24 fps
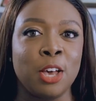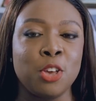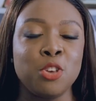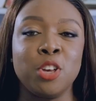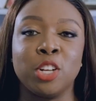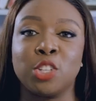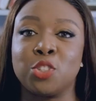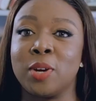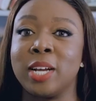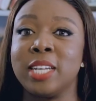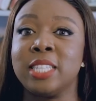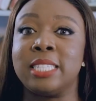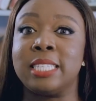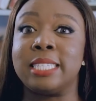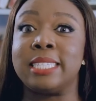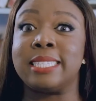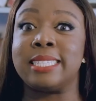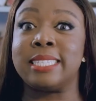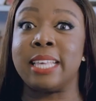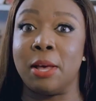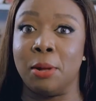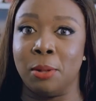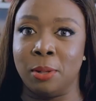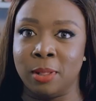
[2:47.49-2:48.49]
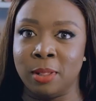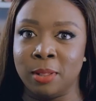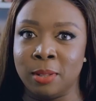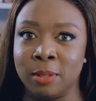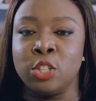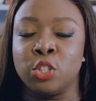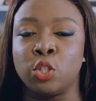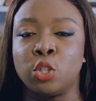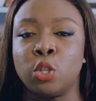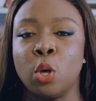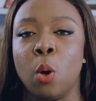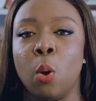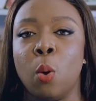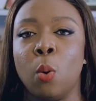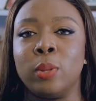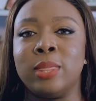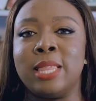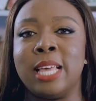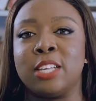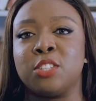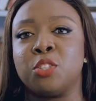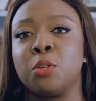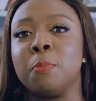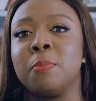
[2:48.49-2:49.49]
You're trying to sell. So
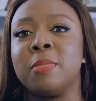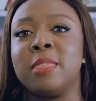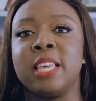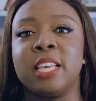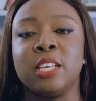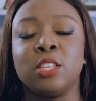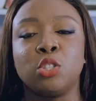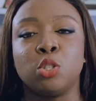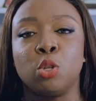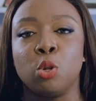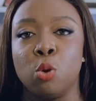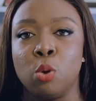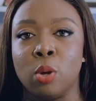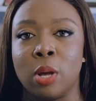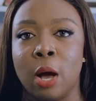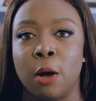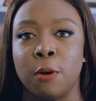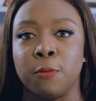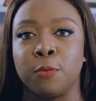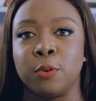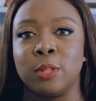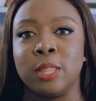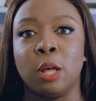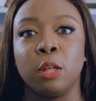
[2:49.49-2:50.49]
there are some things to look out for.